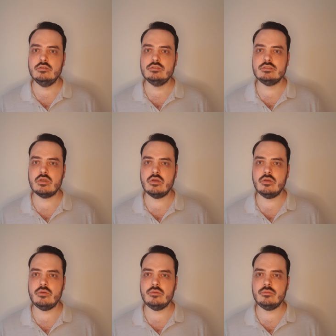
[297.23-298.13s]

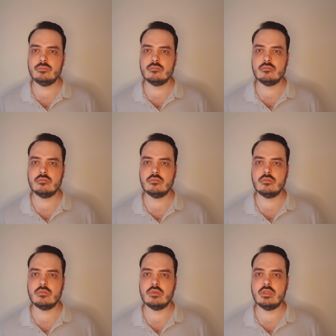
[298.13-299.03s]
So
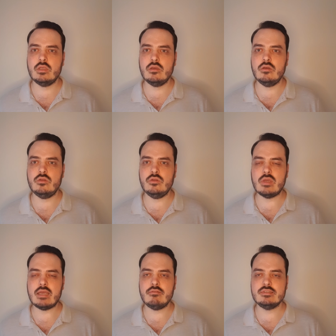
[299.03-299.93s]
you
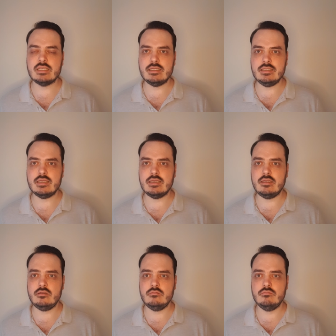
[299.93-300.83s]
have this idea
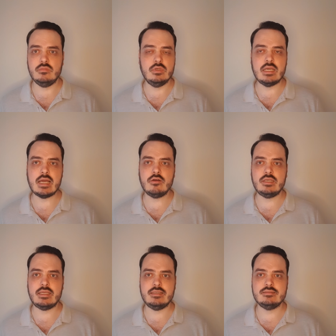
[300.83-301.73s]
and
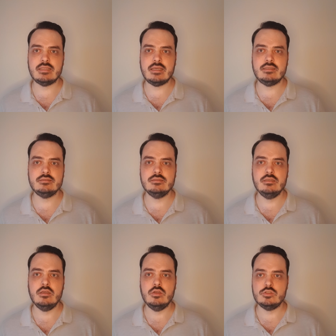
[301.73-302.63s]
nowadays that
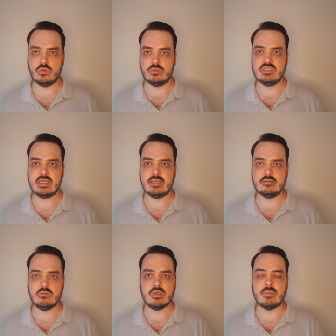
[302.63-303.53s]
short hair
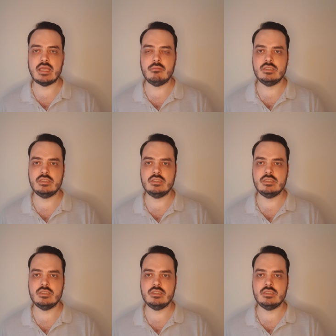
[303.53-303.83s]
is what a man